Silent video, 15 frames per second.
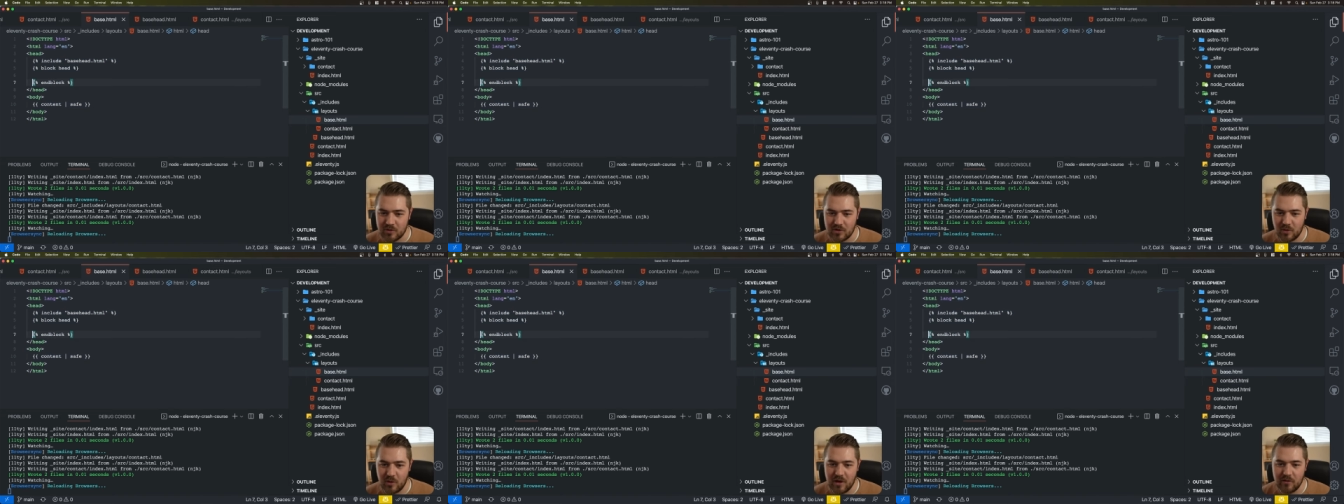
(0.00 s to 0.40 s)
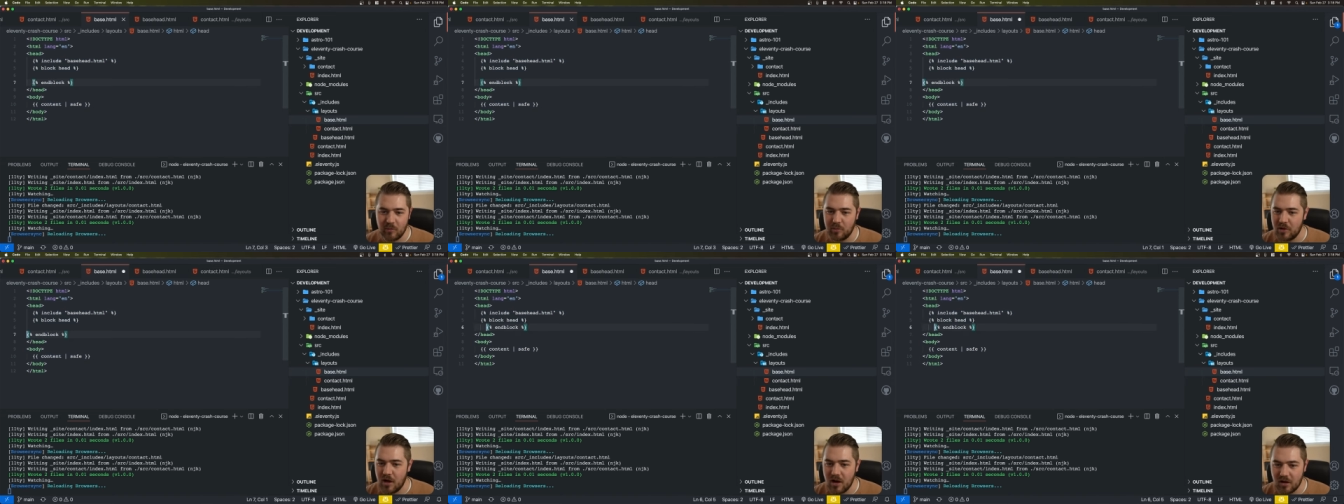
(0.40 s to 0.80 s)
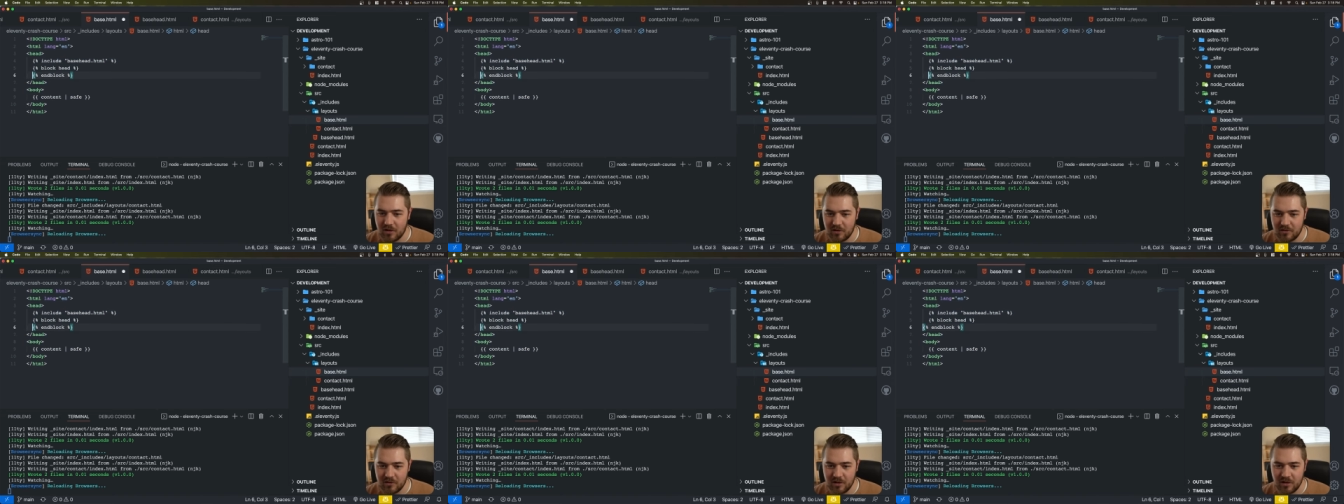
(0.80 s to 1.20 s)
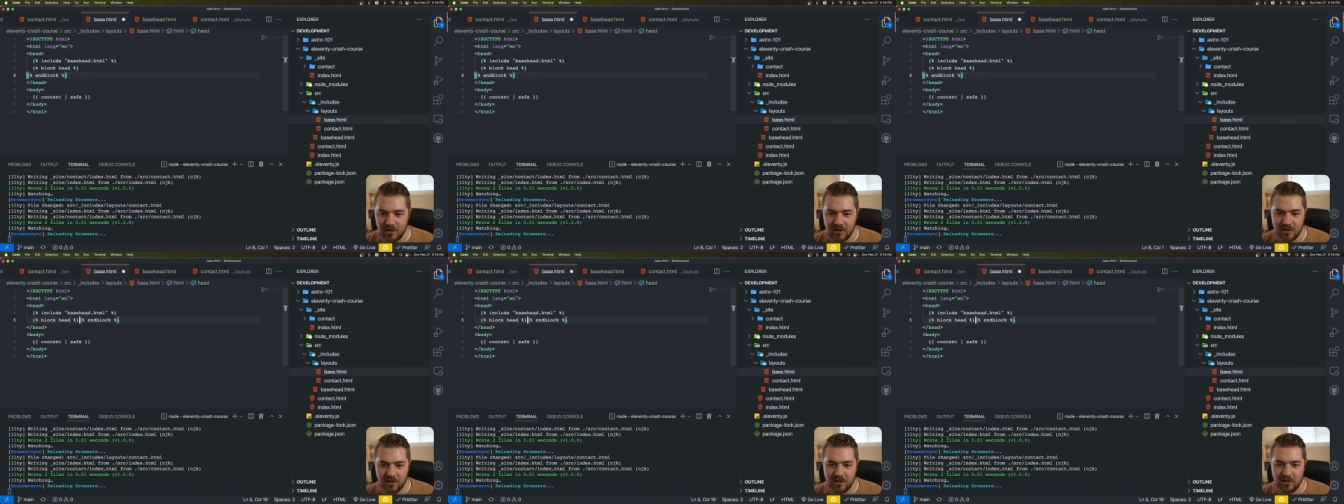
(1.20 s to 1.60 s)
So we have a block
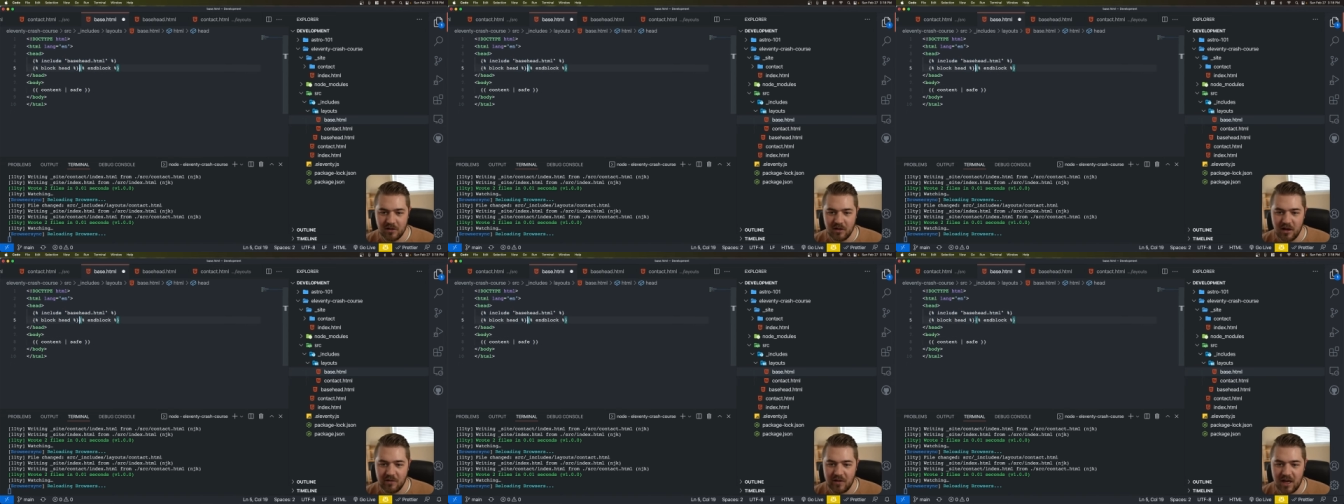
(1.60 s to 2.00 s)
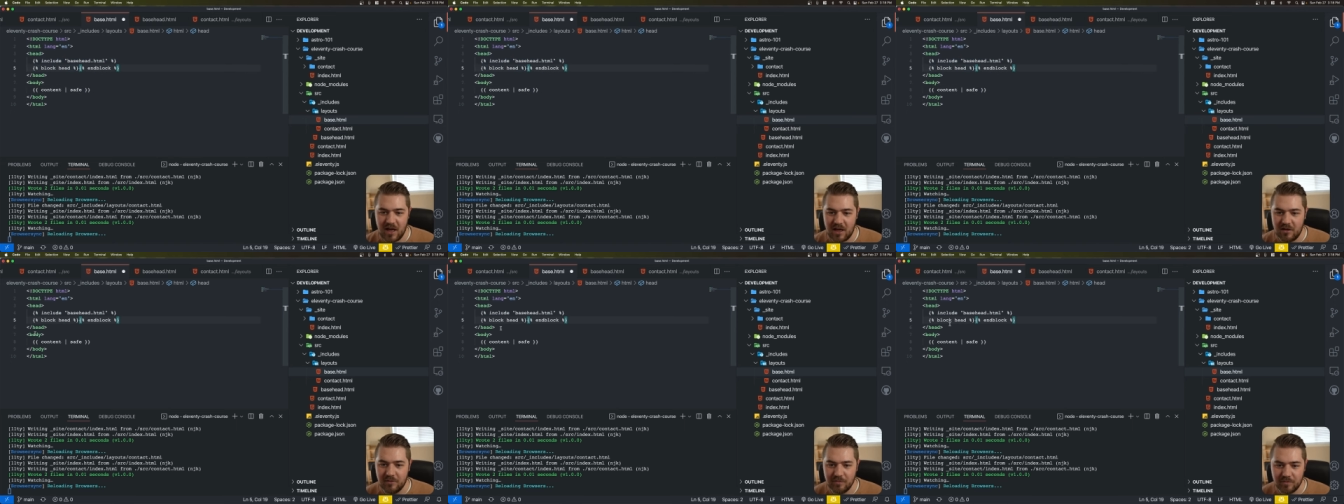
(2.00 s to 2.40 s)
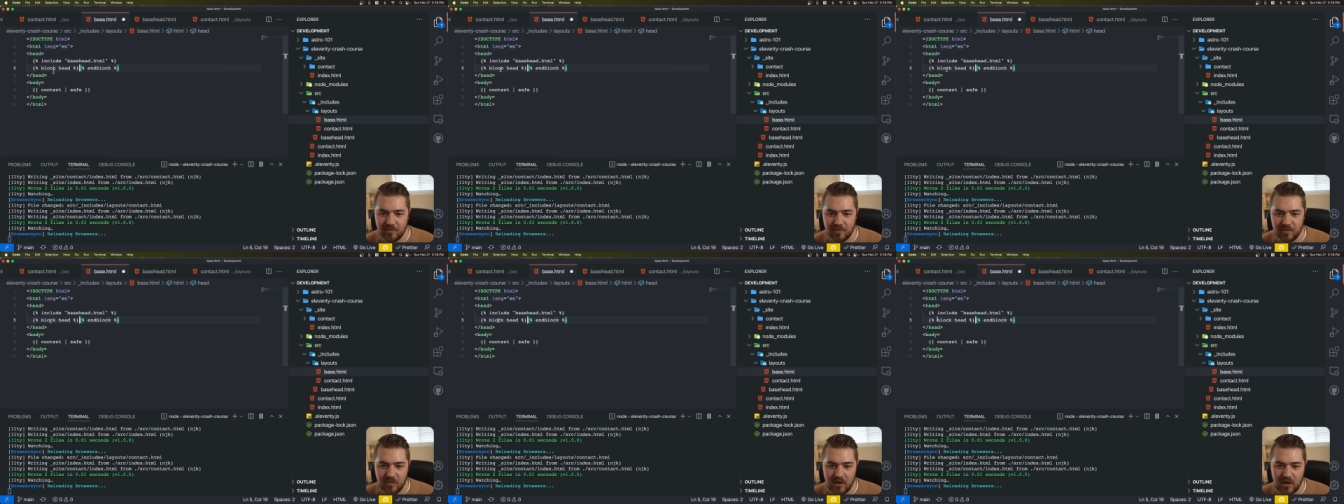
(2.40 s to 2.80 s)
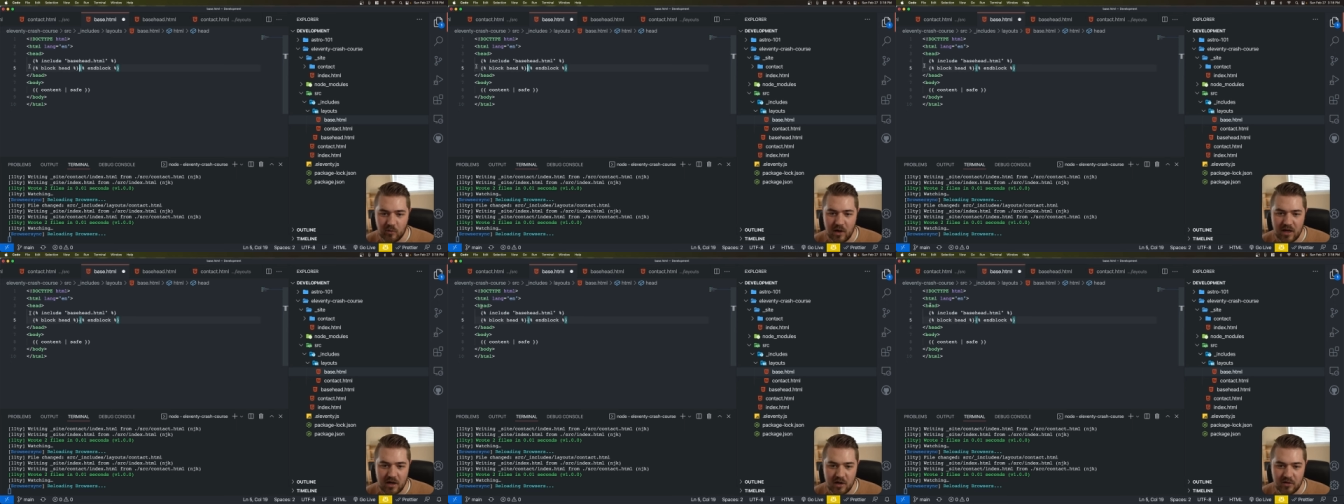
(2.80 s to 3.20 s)
of head
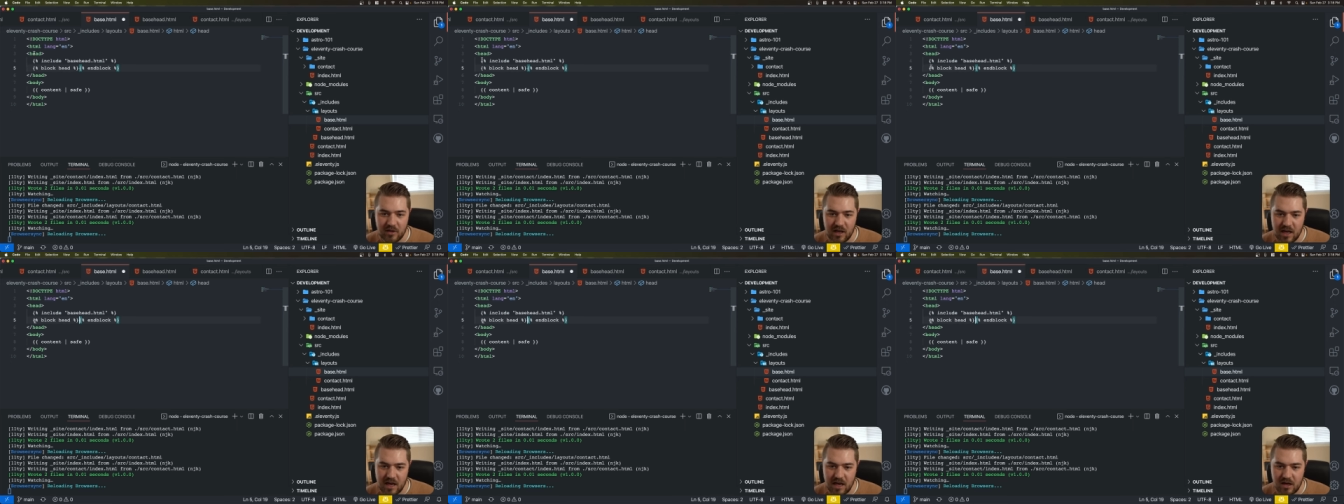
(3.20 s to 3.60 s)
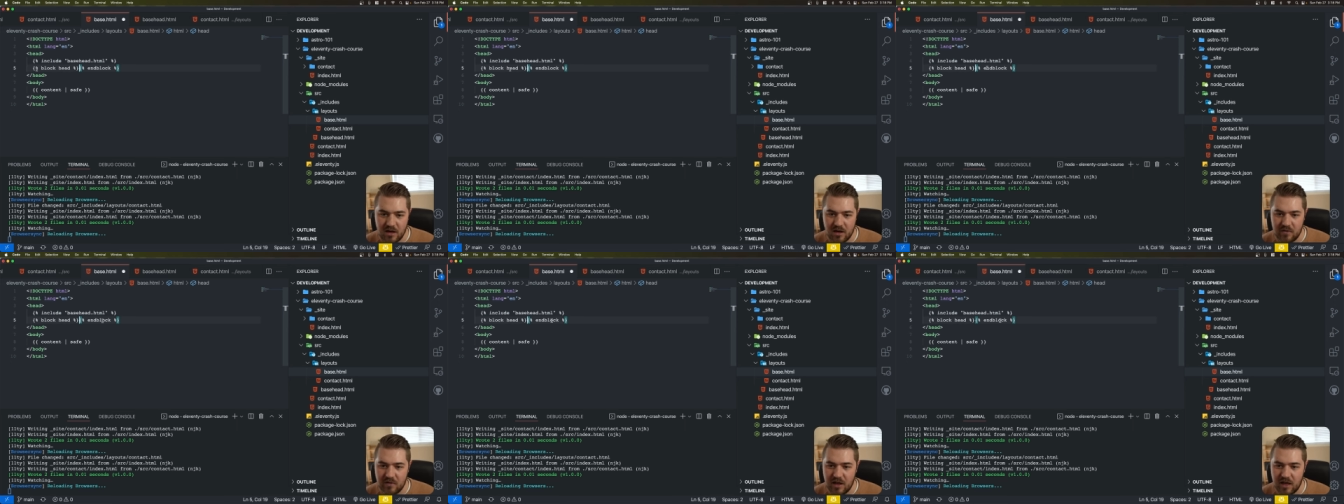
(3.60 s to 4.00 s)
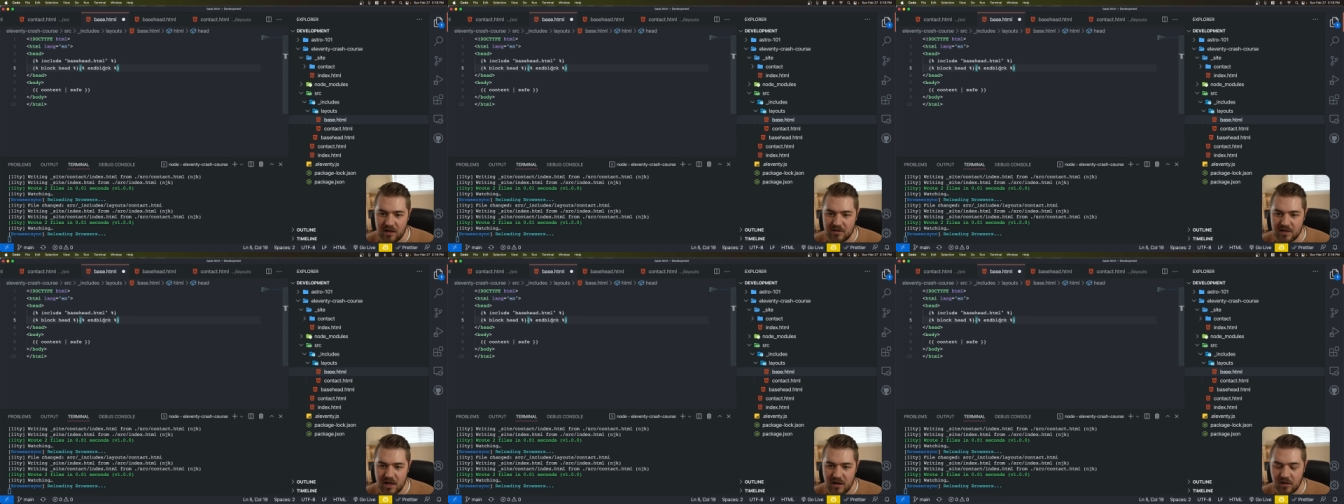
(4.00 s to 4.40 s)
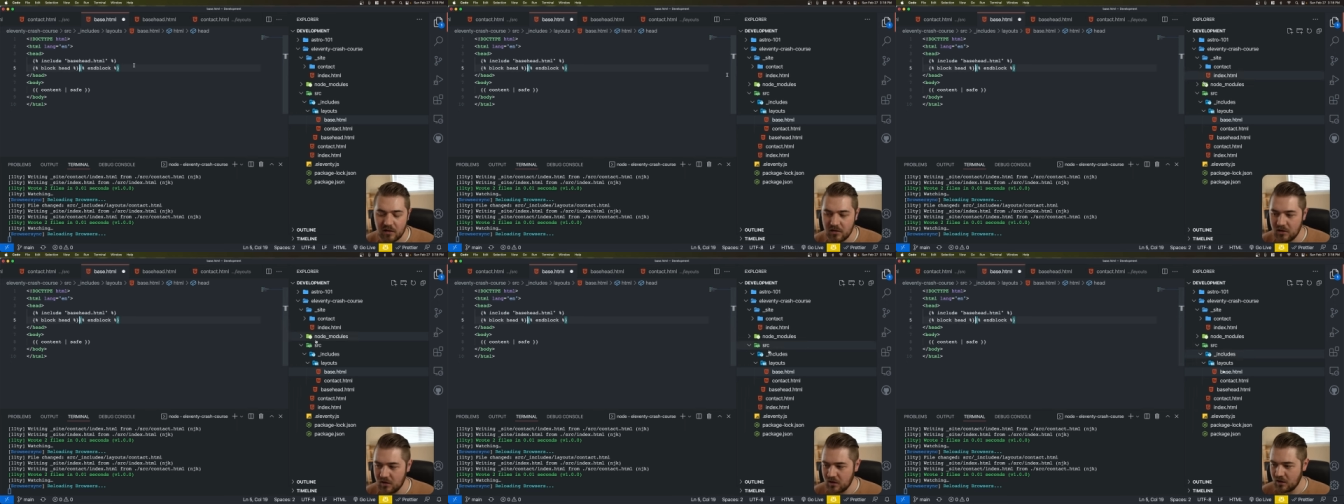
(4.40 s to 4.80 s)
right here at the end of the head tag.